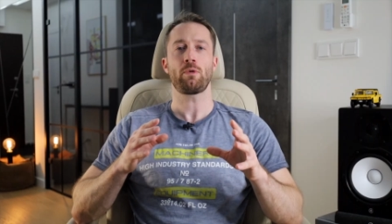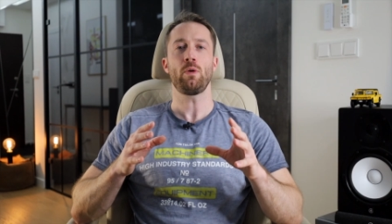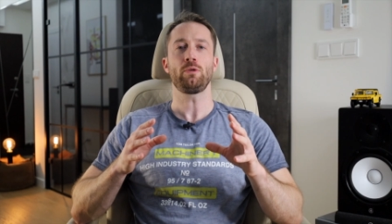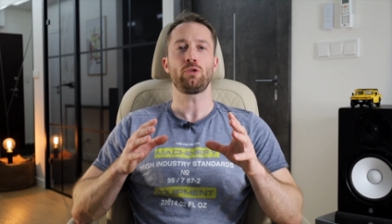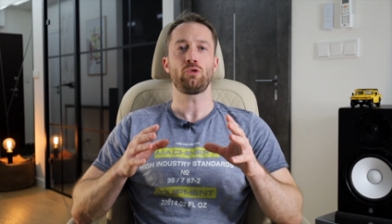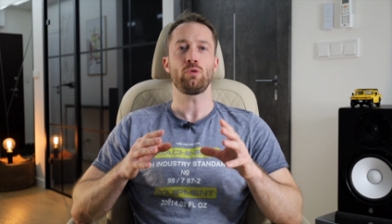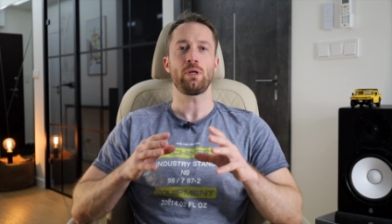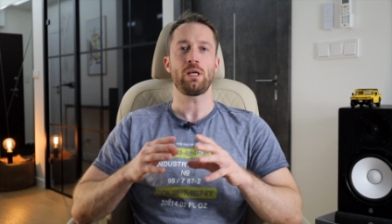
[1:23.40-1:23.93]
going
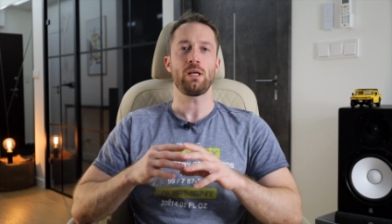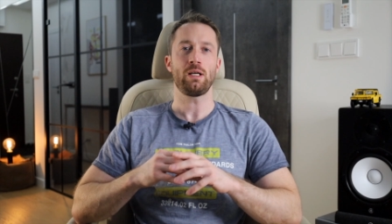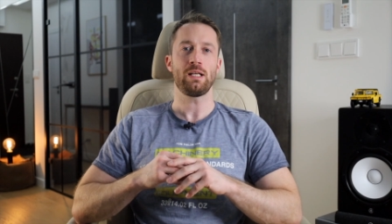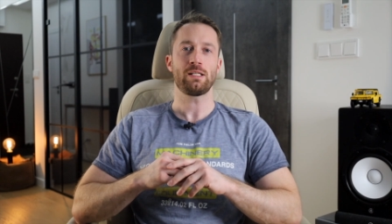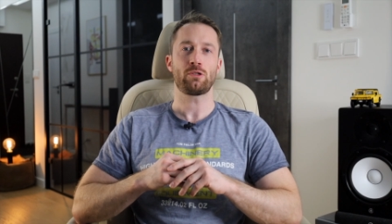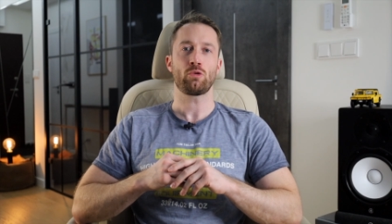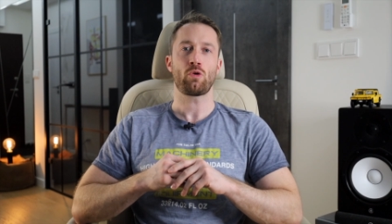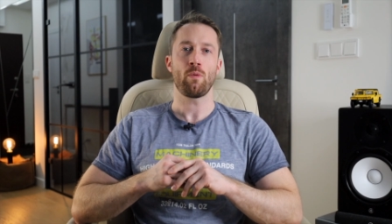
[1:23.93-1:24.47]
to do here
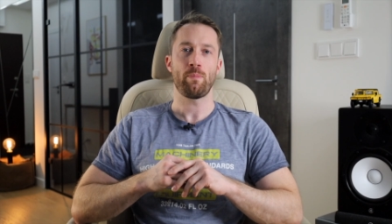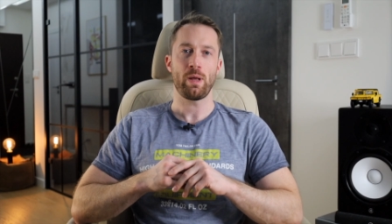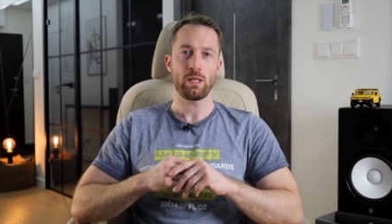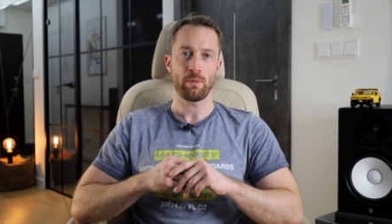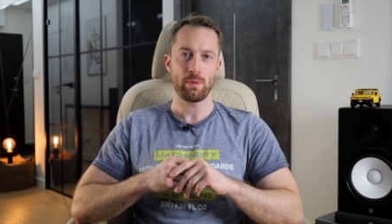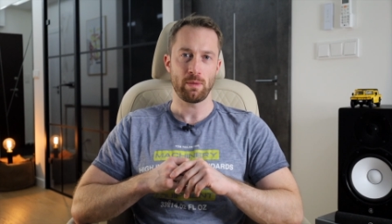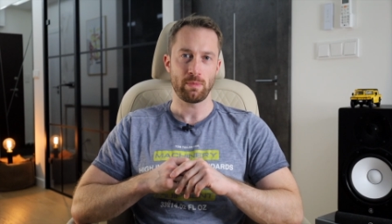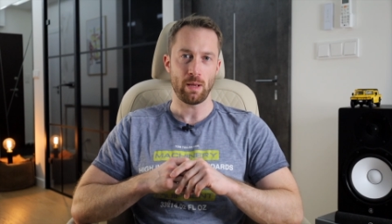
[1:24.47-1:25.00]
is to compare
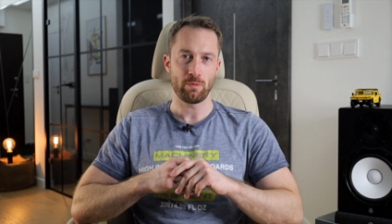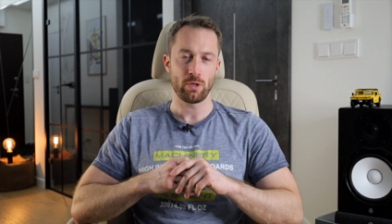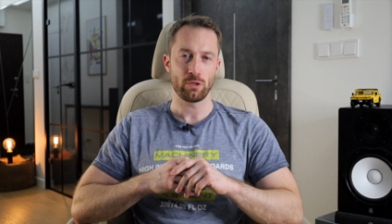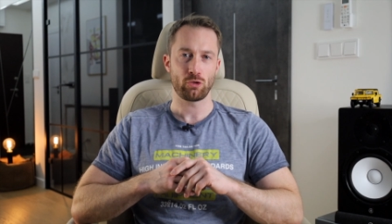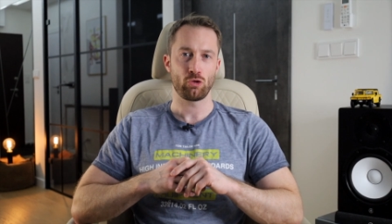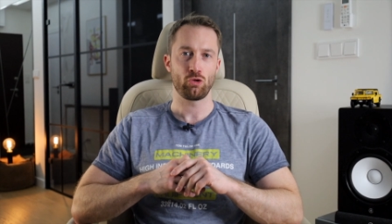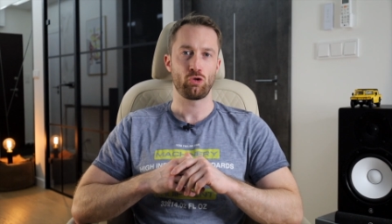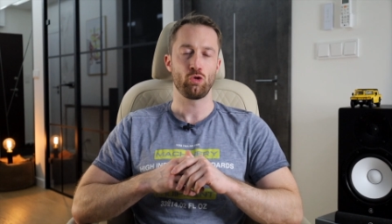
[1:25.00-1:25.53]
the BMW and
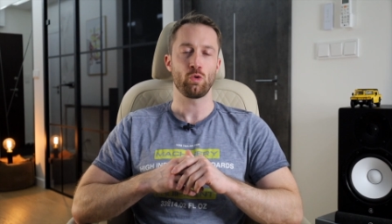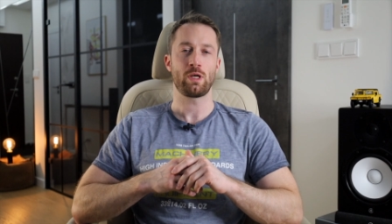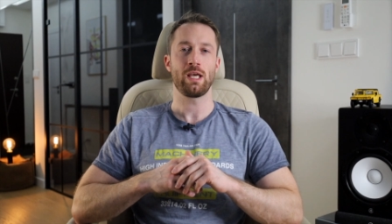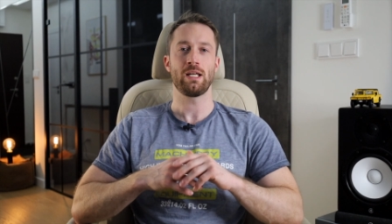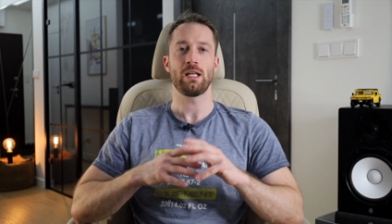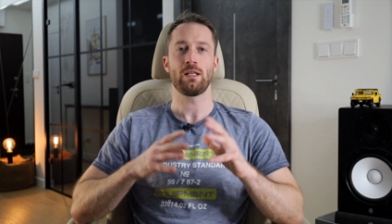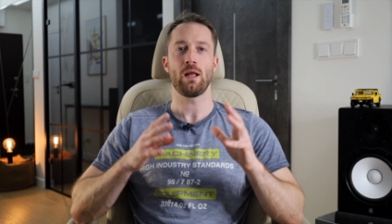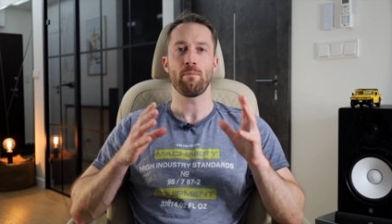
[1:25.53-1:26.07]
Suzuki
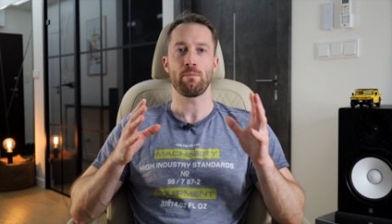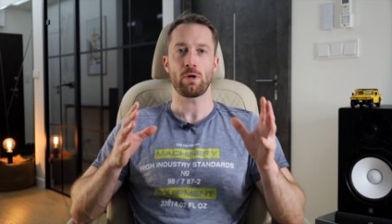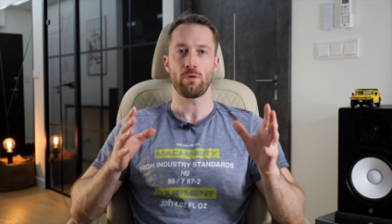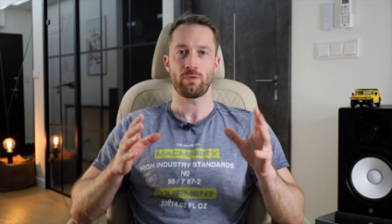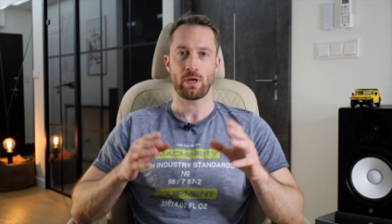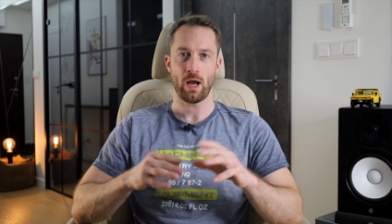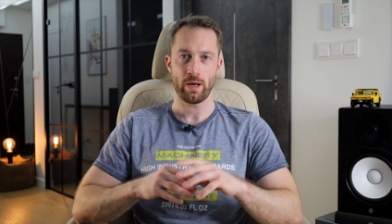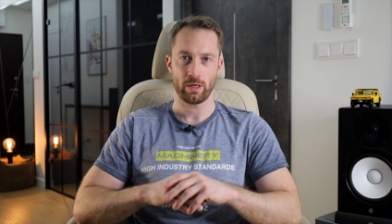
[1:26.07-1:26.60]
in a number
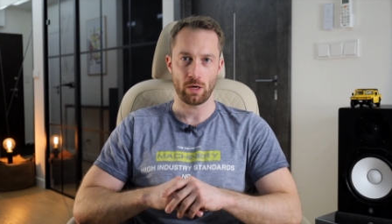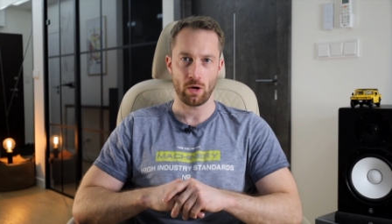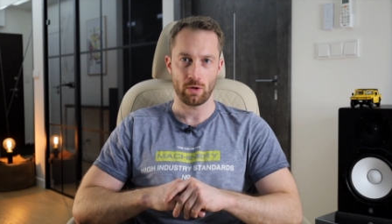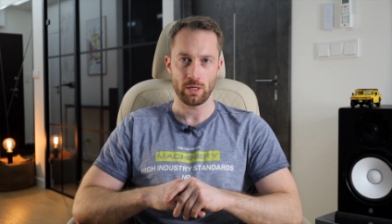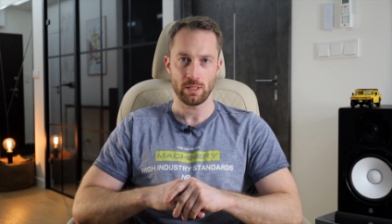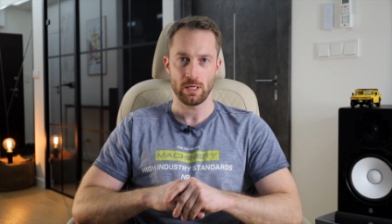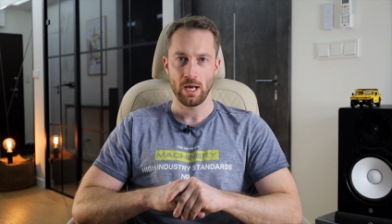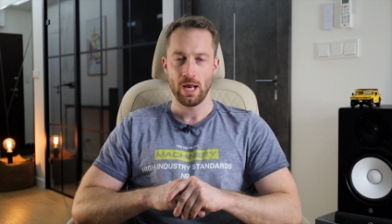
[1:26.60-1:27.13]
of
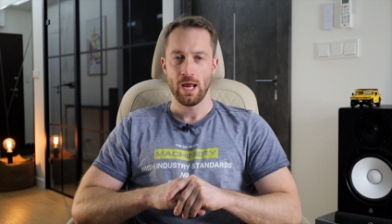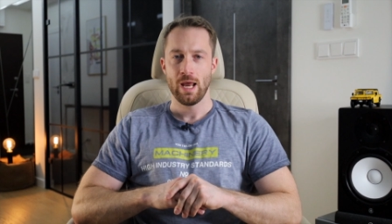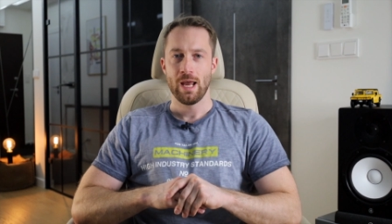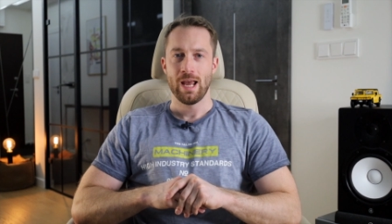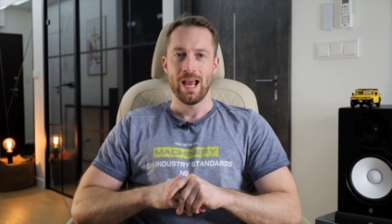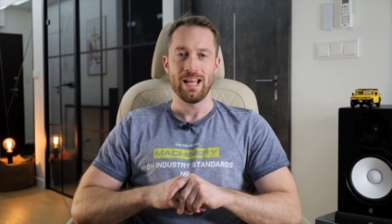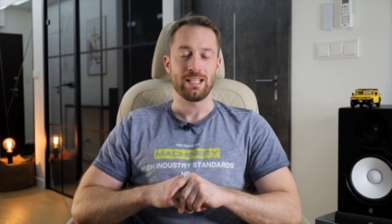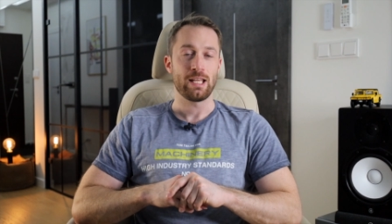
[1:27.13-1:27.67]
categories
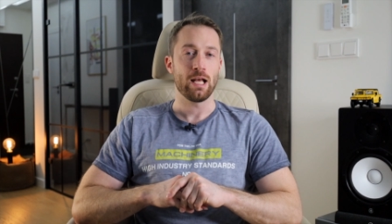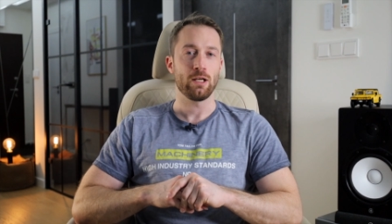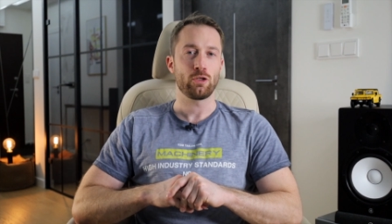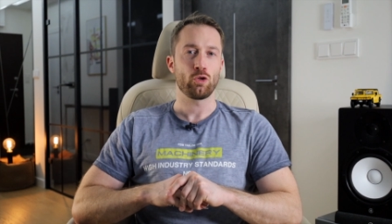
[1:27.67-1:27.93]
and tell